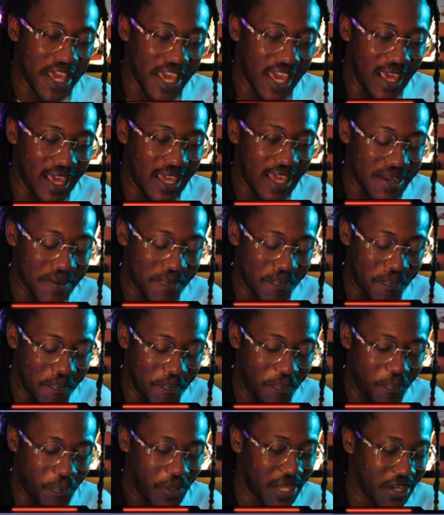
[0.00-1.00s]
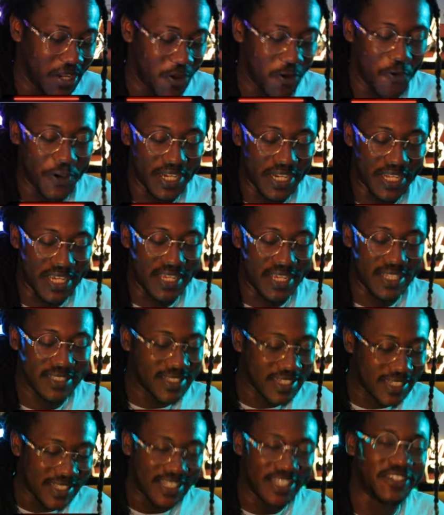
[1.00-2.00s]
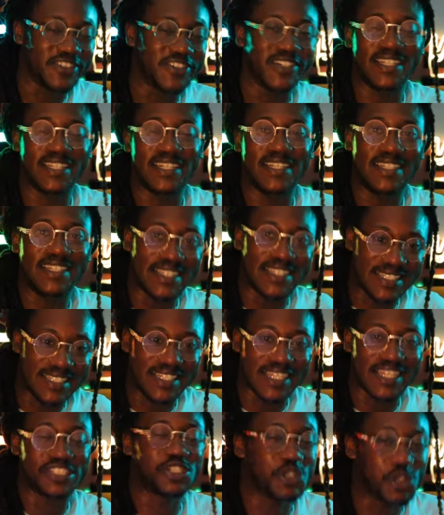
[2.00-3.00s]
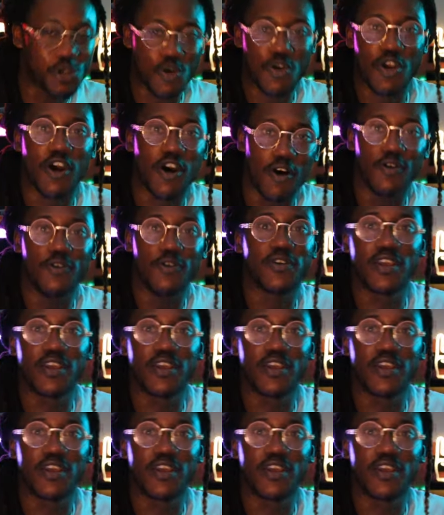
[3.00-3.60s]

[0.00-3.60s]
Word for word: And Bitcoin is literally digital gold,